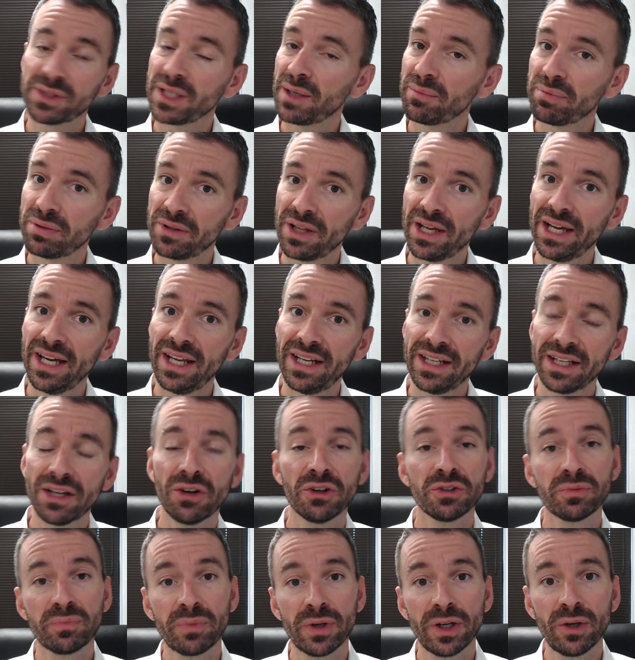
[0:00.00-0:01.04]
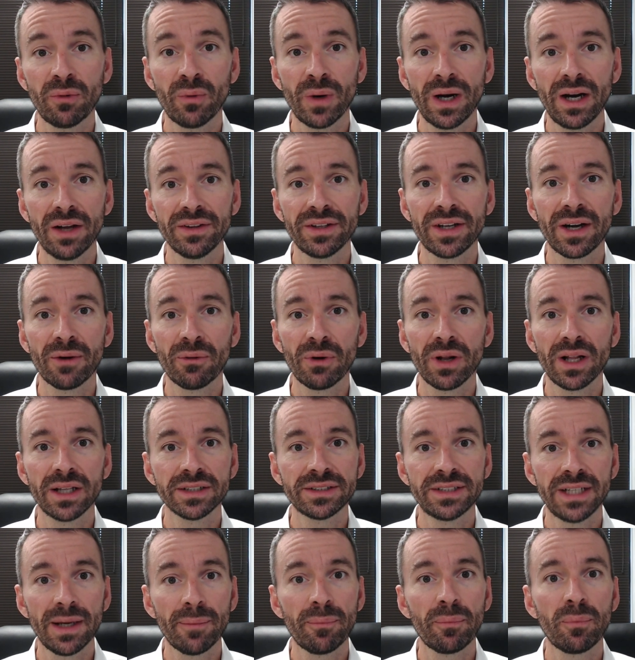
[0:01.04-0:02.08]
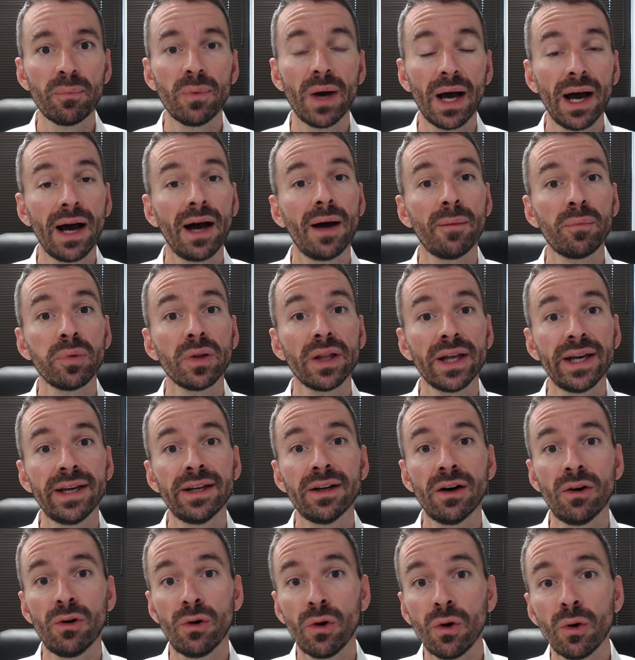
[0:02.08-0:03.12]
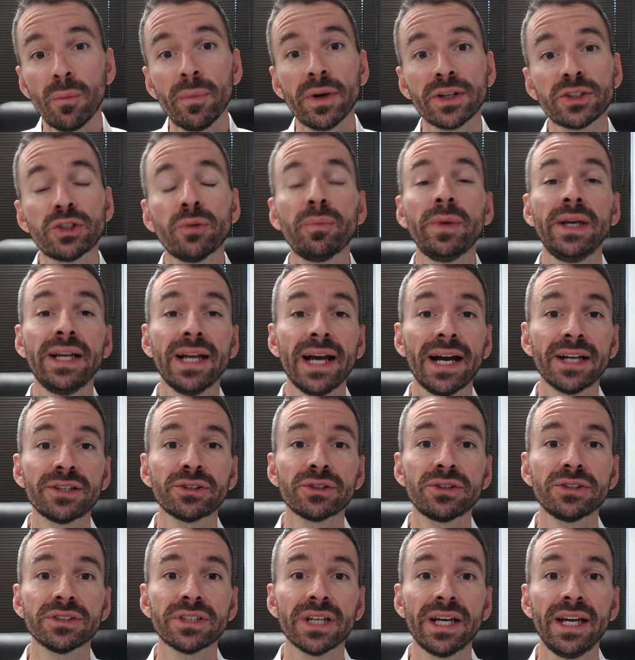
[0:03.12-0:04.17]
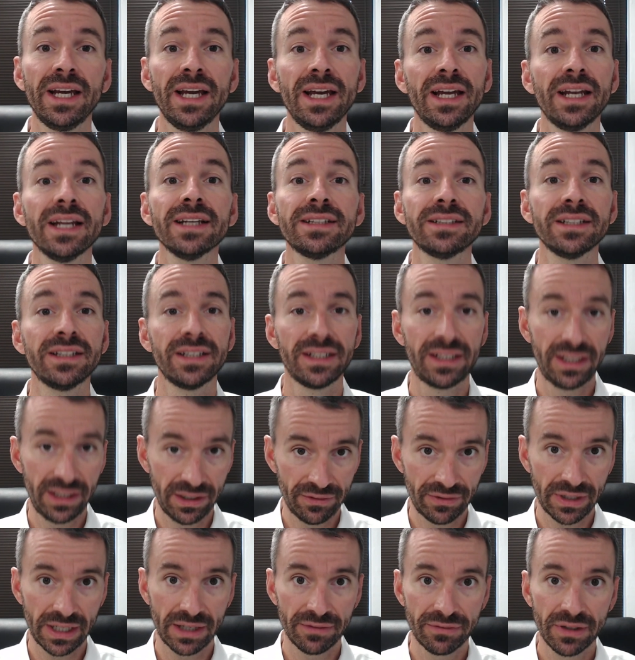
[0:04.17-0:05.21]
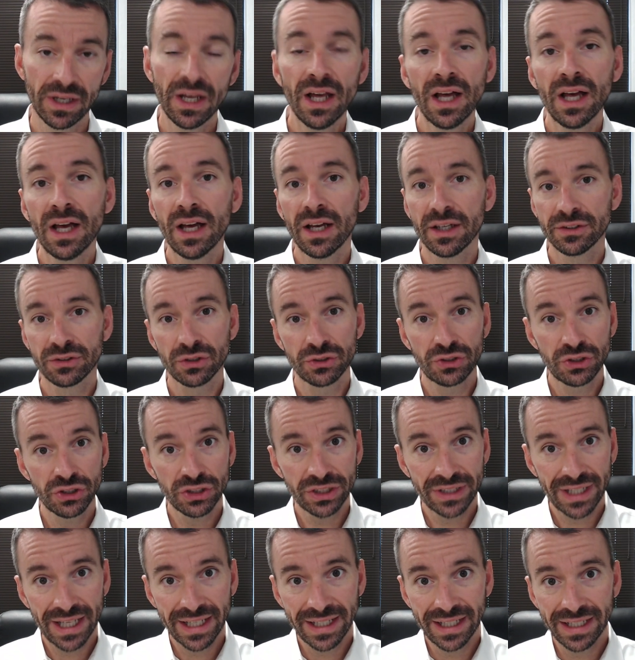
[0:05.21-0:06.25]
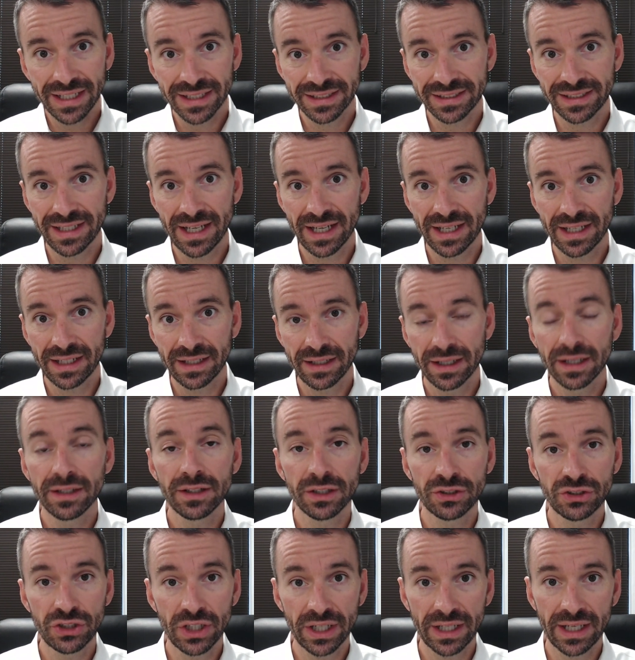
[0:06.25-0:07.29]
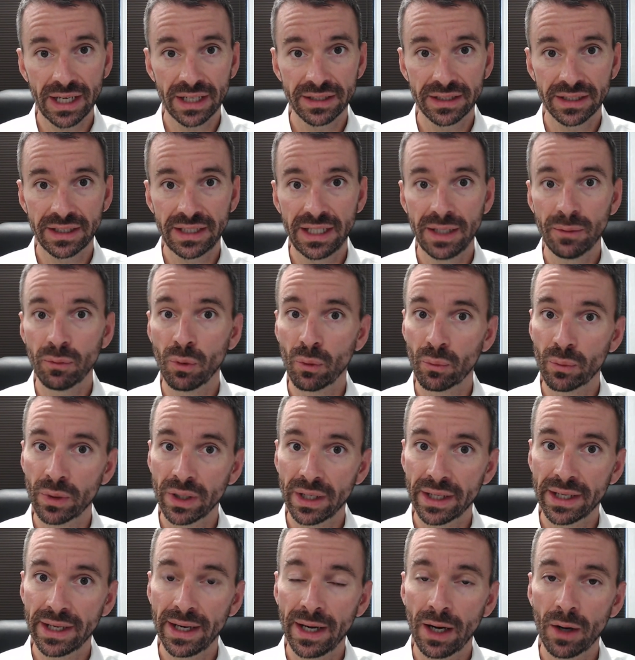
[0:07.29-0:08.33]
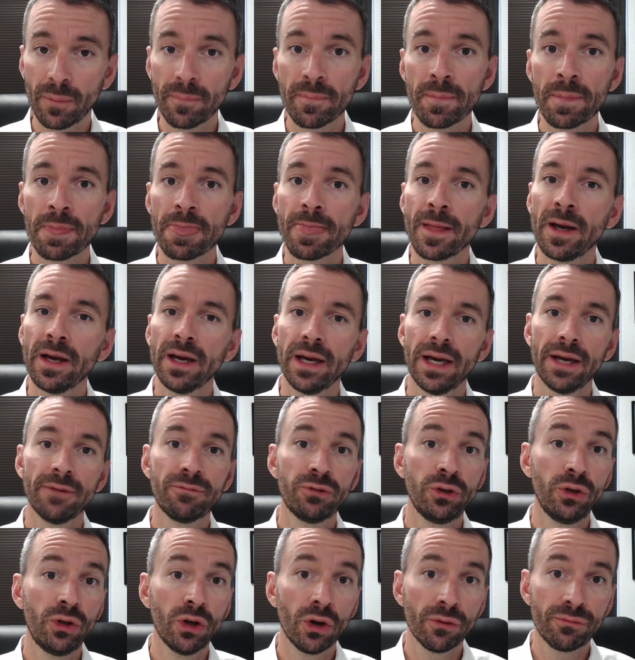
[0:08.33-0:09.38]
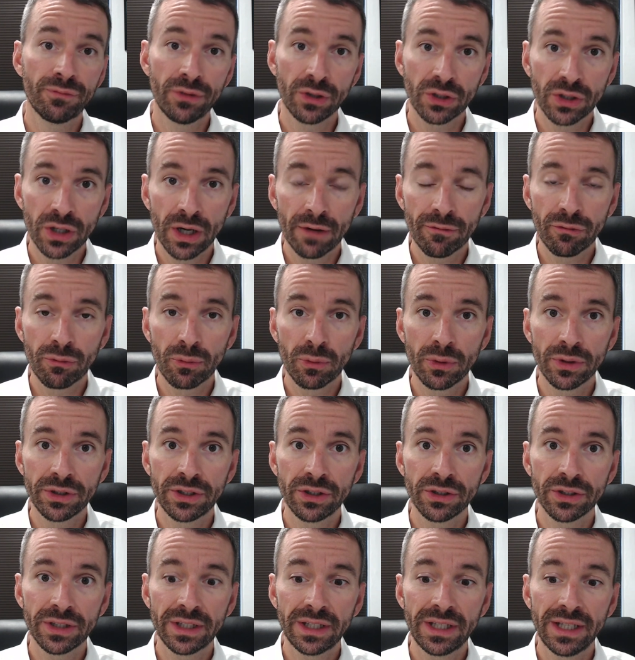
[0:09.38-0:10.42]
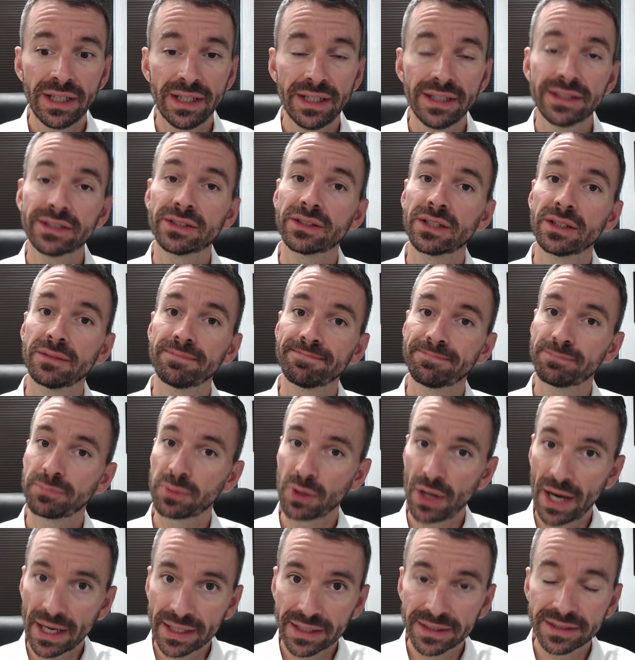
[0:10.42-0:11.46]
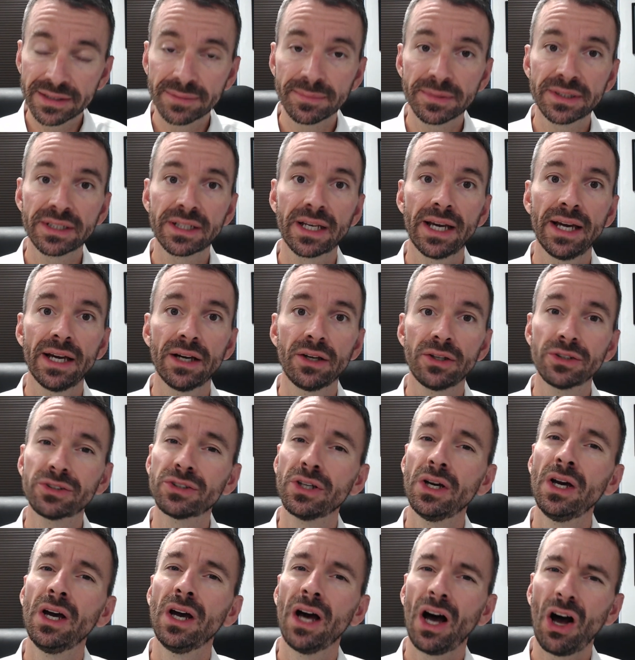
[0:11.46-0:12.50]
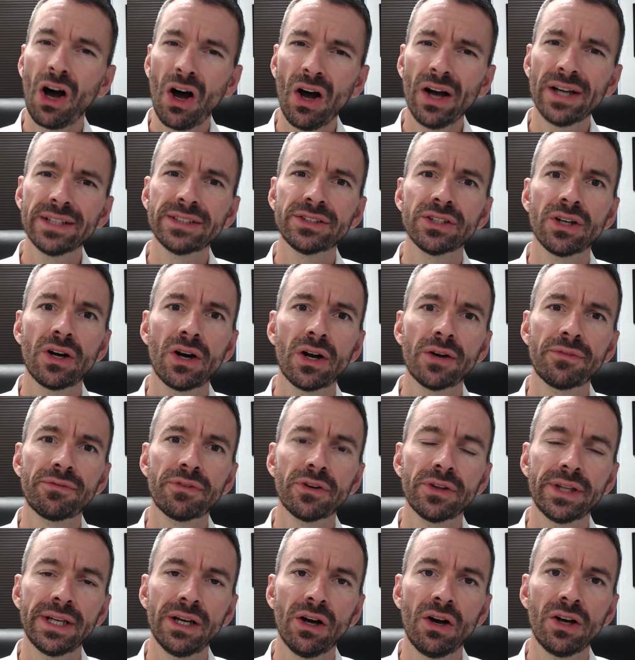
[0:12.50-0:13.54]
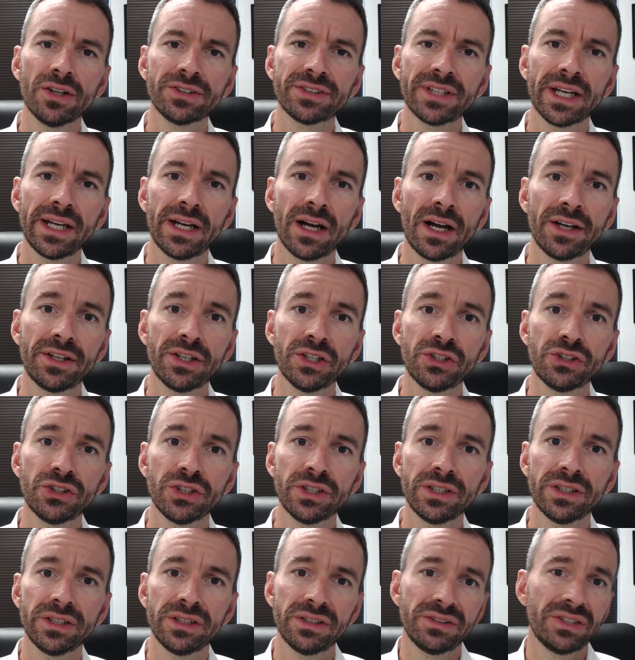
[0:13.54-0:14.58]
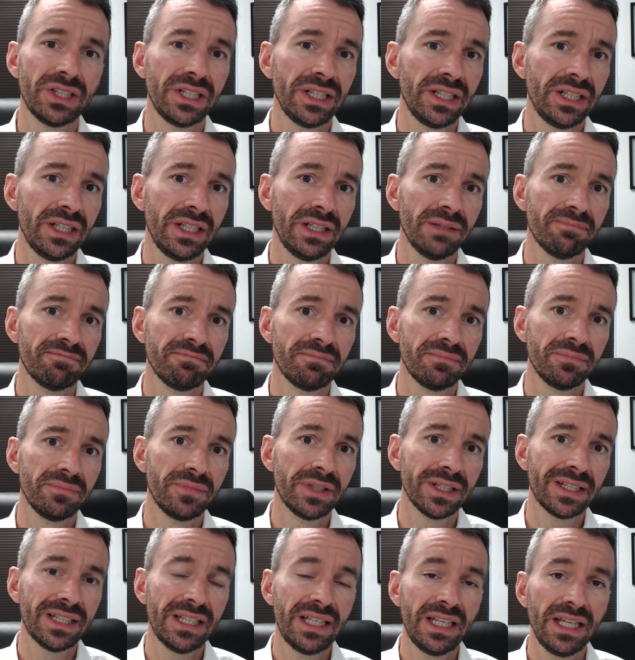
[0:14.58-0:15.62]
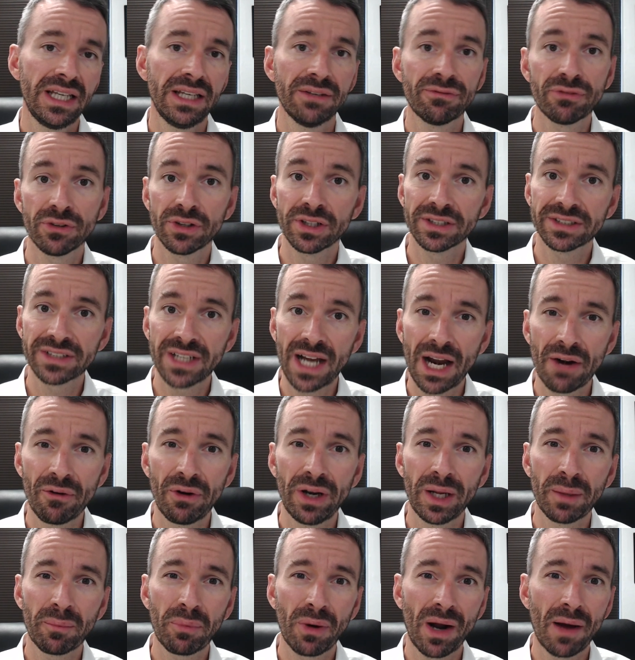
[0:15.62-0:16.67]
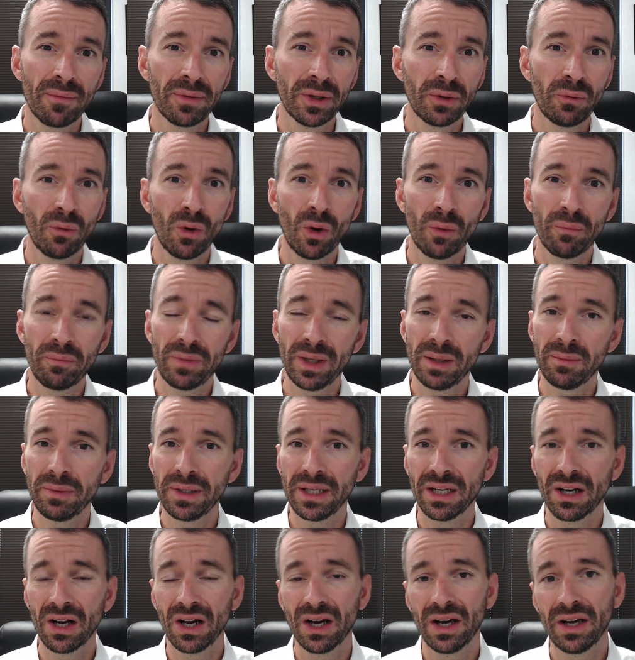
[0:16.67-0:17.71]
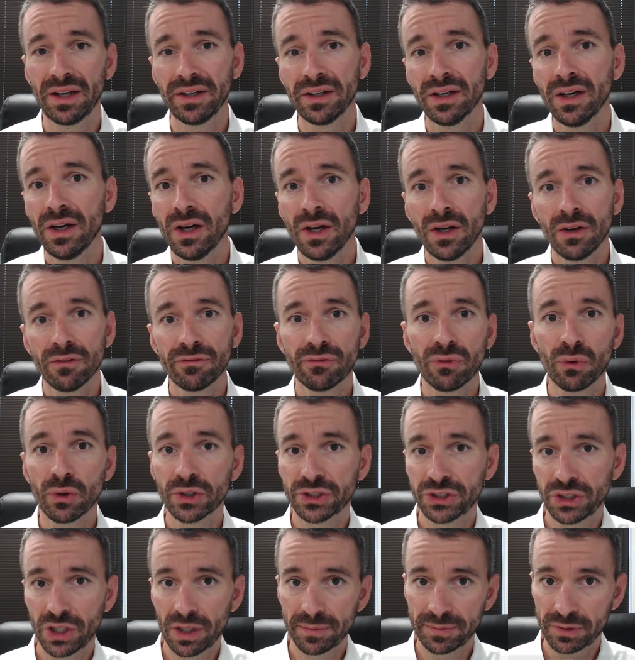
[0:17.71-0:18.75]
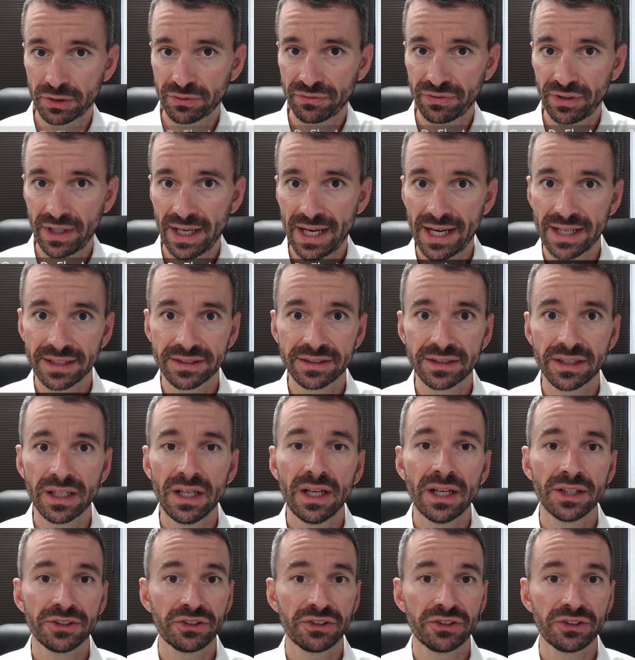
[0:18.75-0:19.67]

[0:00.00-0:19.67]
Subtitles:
I play it, it goes pretty well, and then I realize, yep, I played a whole bunch of B naturals and it's in the key of F. So just taking a second to check out the key will really help. If you don't feel comfortable with your keys, practice some scales. Odds are for the all-state audition, the key for the sight reading probably won't be beyond 4 sharps or flats.